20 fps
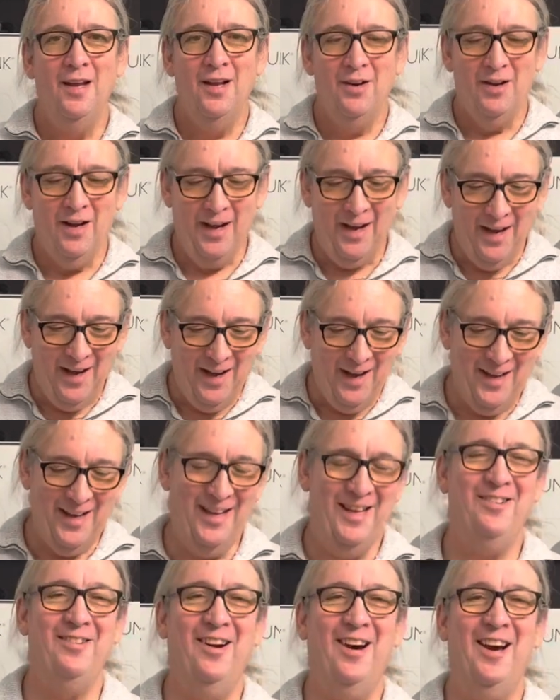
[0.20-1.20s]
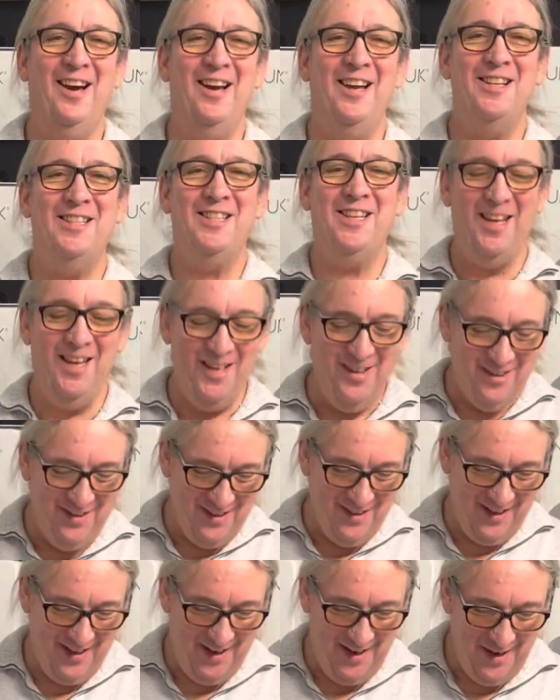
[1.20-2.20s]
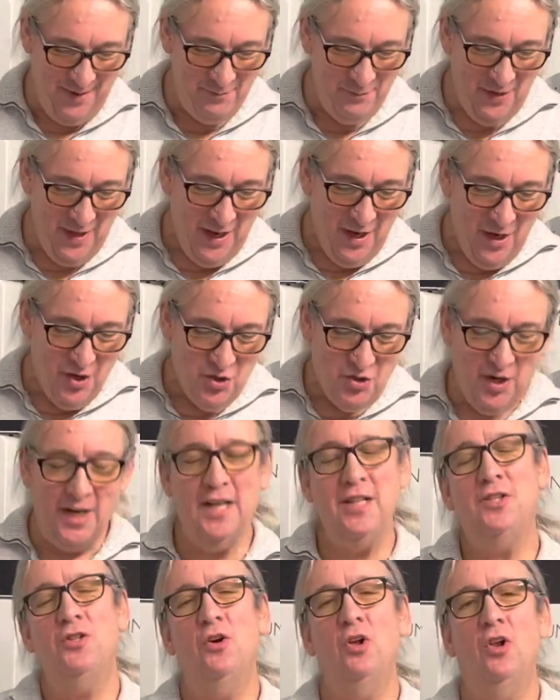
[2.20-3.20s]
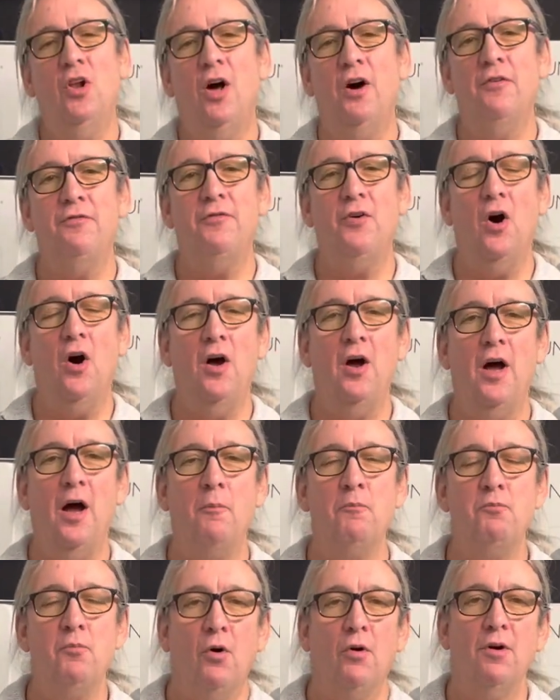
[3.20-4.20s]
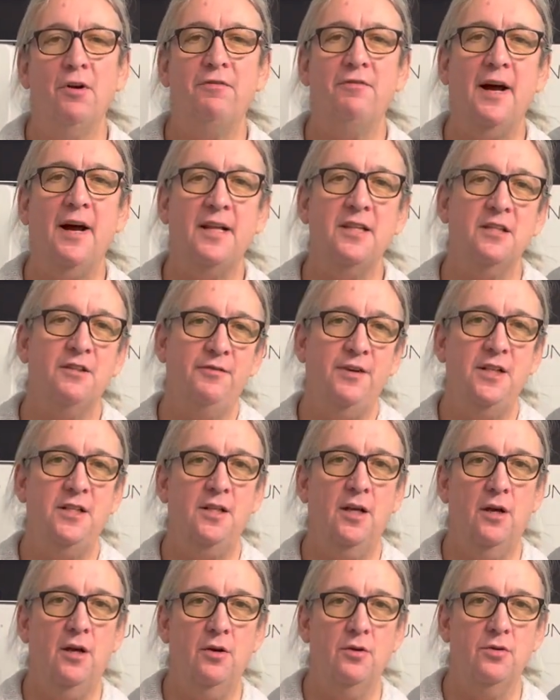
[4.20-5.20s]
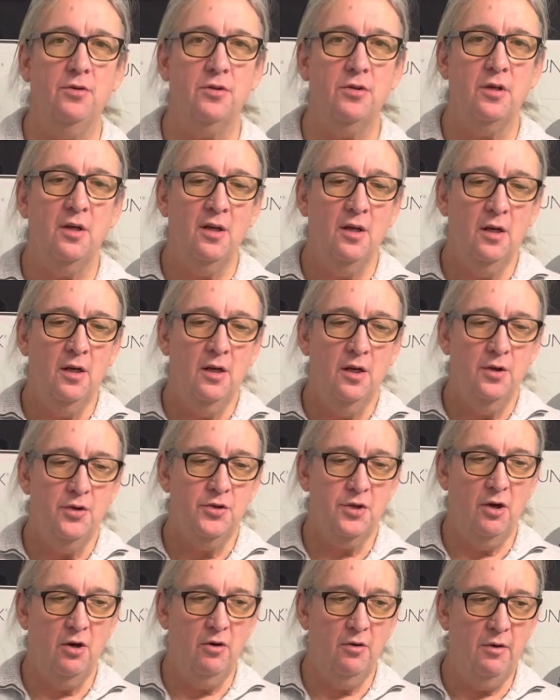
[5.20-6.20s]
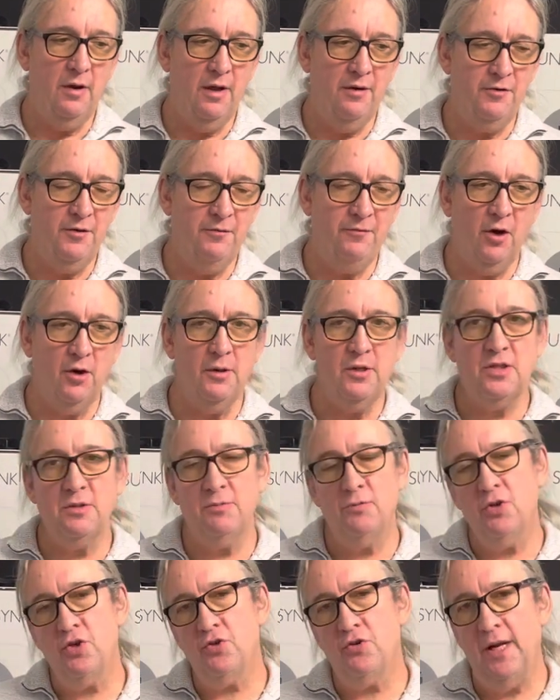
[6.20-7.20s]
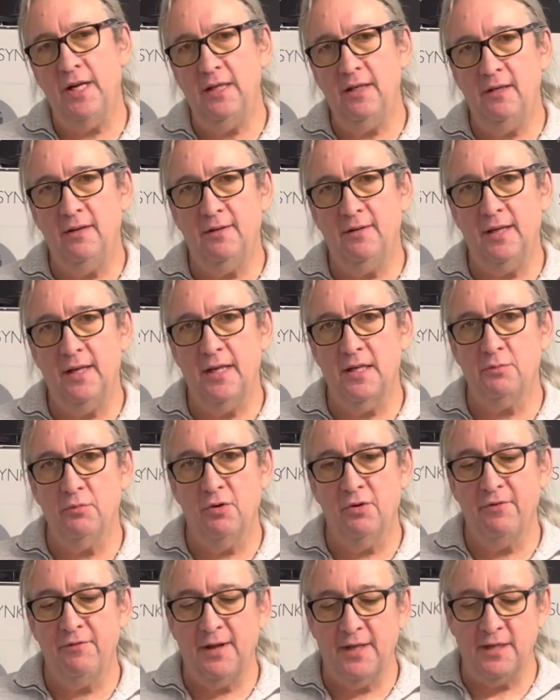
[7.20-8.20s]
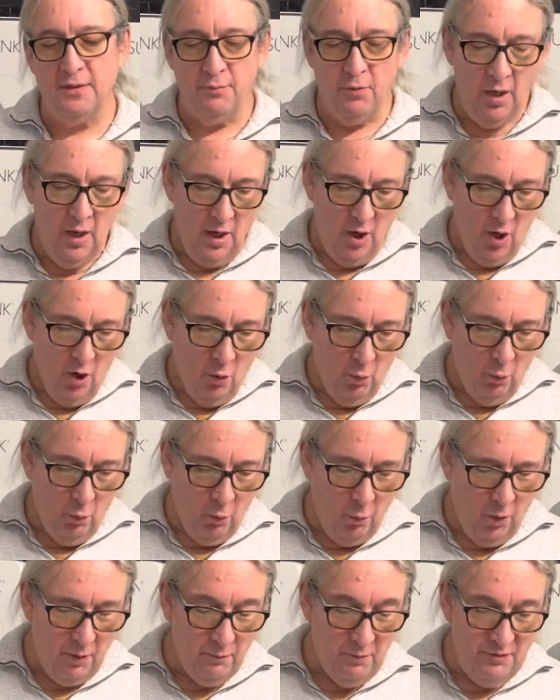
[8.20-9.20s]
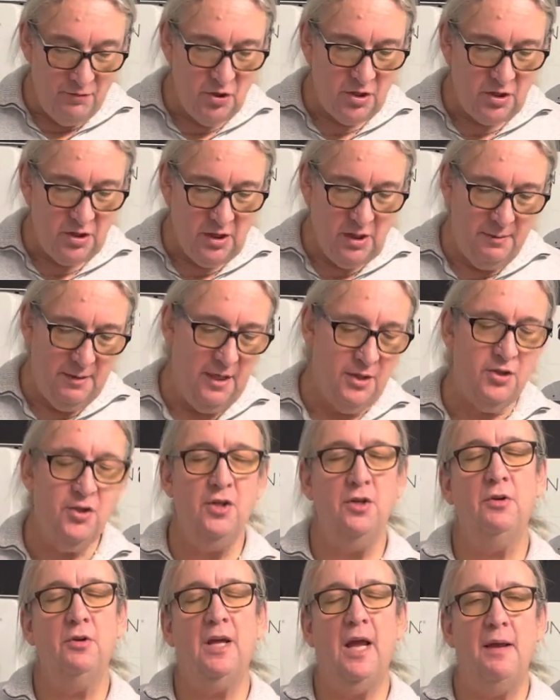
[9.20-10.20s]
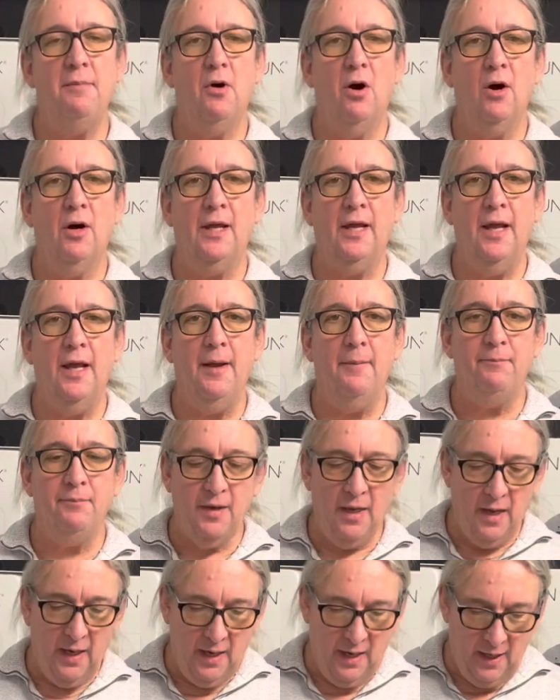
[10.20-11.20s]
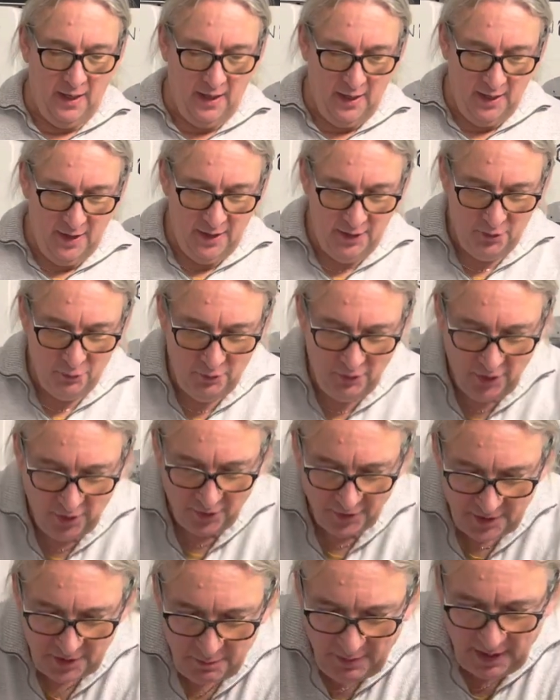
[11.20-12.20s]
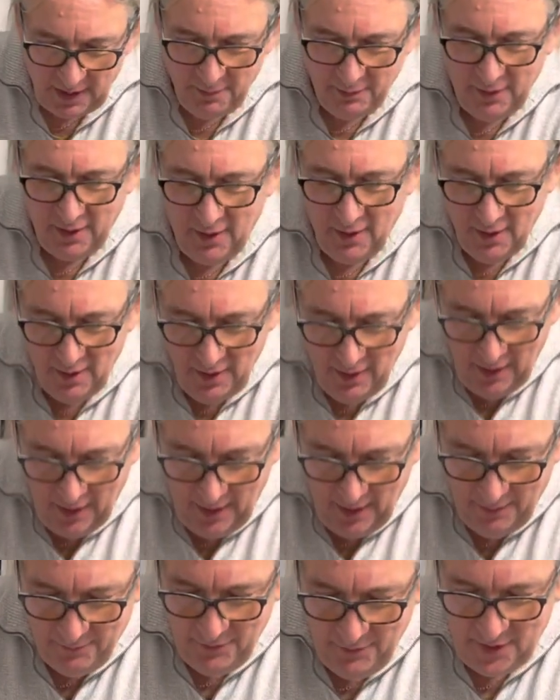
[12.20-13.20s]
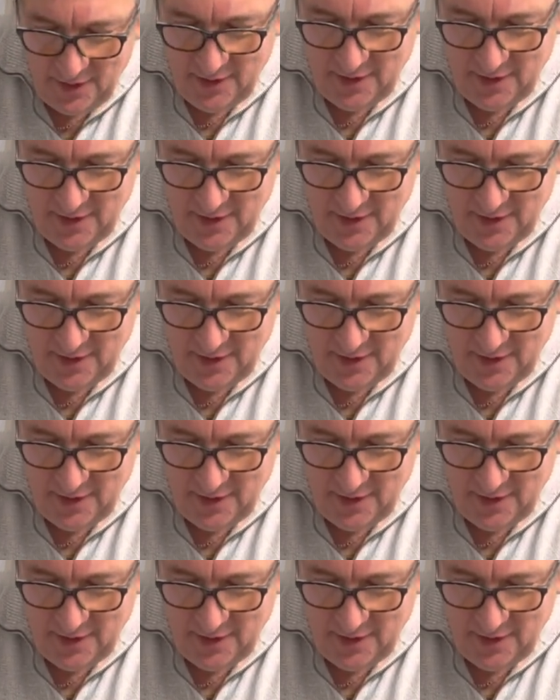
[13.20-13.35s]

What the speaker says: Hi, right, it's Keith. Trying to do a lot of more advanced videos. So if you're following some of the training thing, it's more advanced. But what we're just coming into the UK market and we've got this baby. This